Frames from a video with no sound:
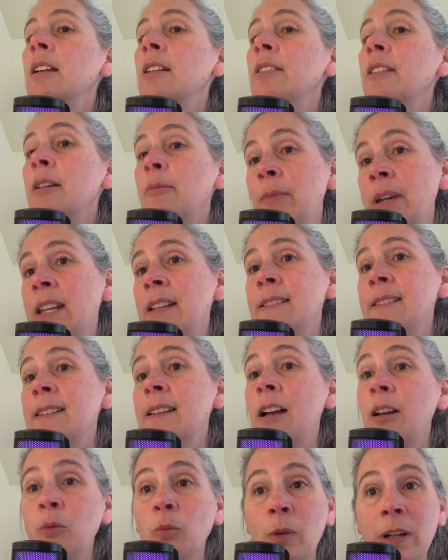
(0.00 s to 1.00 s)
that meets
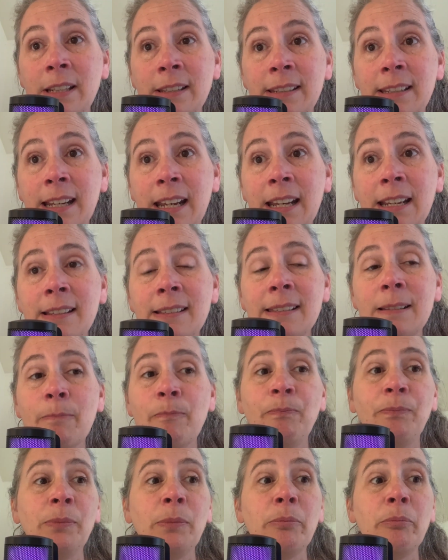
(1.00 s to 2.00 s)
on Wednesdays,
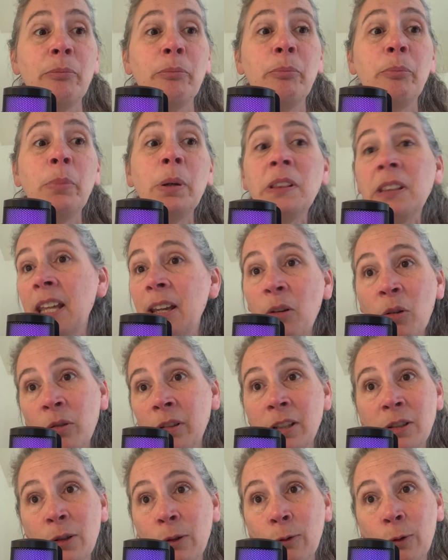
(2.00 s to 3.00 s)
but they only
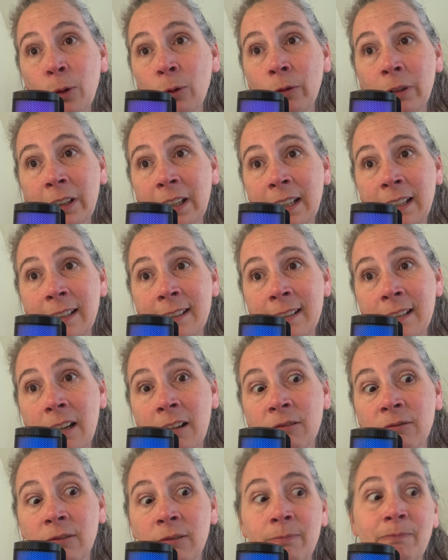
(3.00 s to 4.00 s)
do food-related stuff.
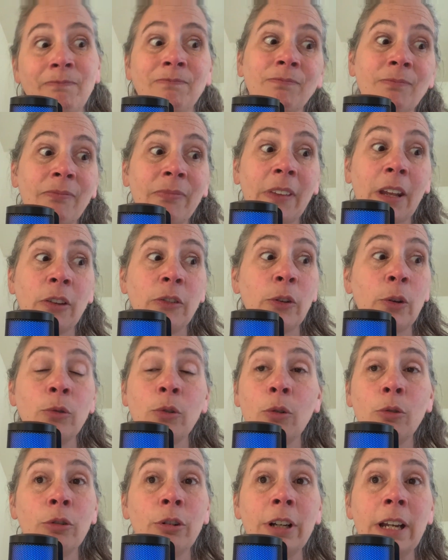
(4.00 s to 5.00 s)
So
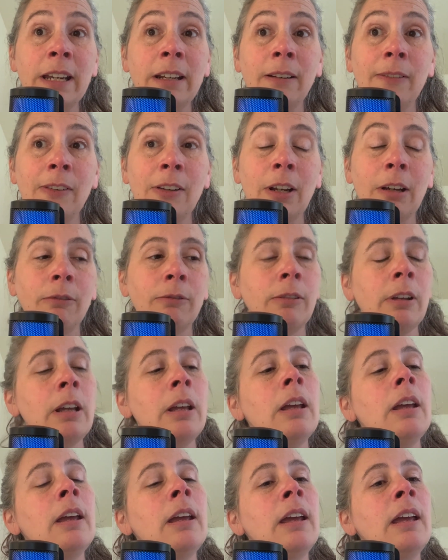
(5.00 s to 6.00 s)
no creative stuff.
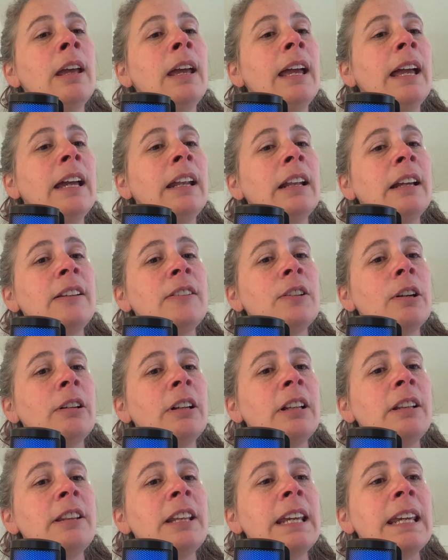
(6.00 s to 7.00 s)
And I
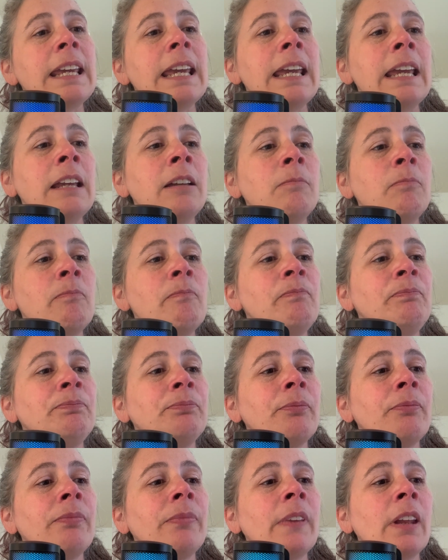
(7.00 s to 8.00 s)
started thinking
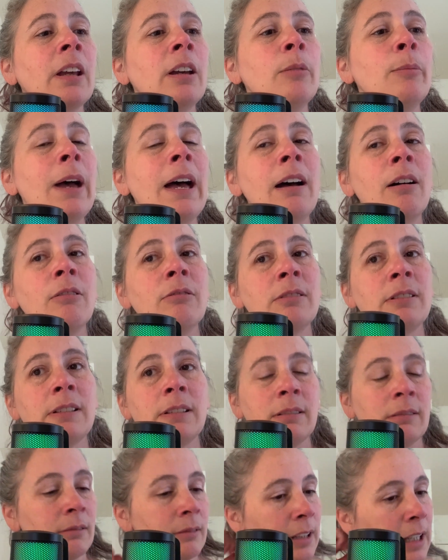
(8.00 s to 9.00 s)
about,
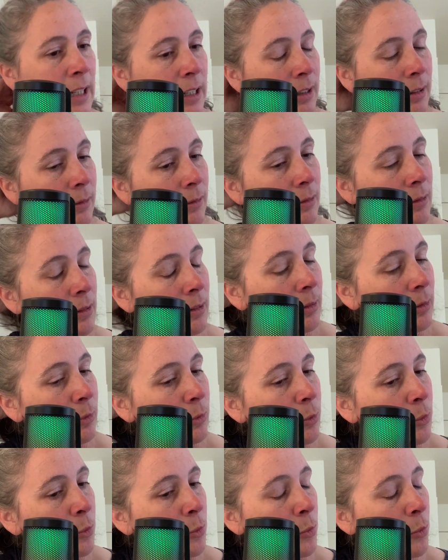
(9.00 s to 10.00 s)
like,
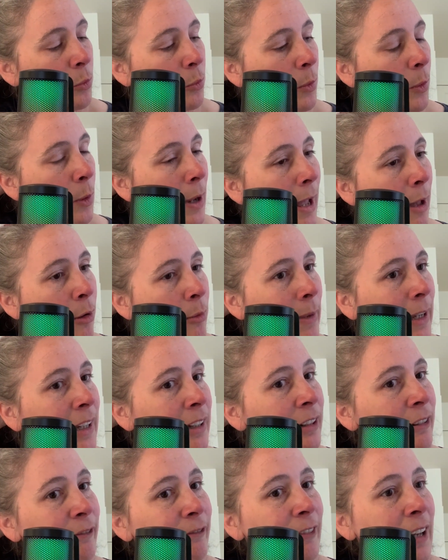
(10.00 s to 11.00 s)
how am I going
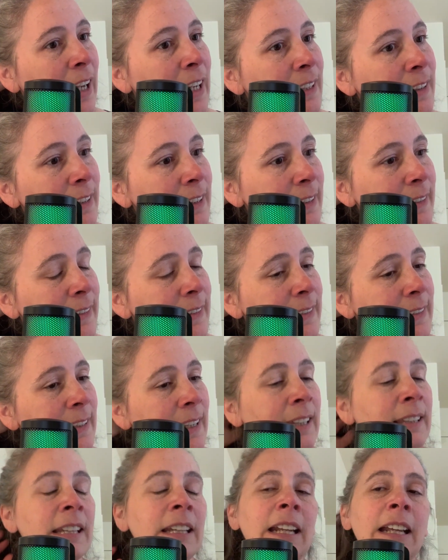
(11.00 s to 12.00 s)
to find this?
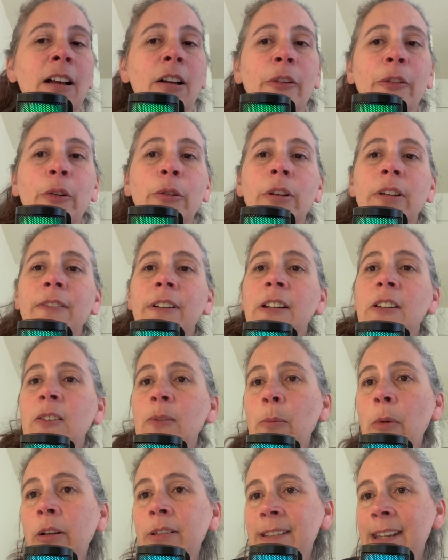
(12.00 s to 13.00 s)
And then I also live in a
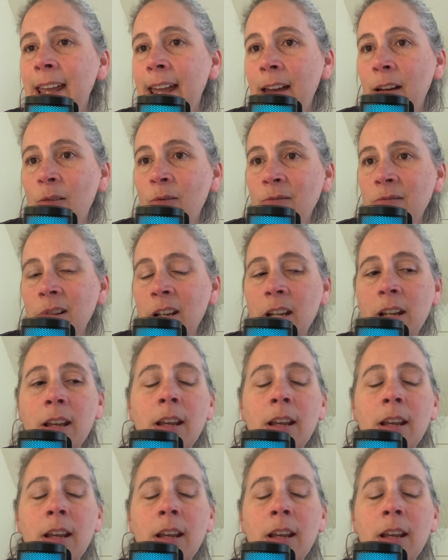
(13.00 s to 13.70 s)
small town.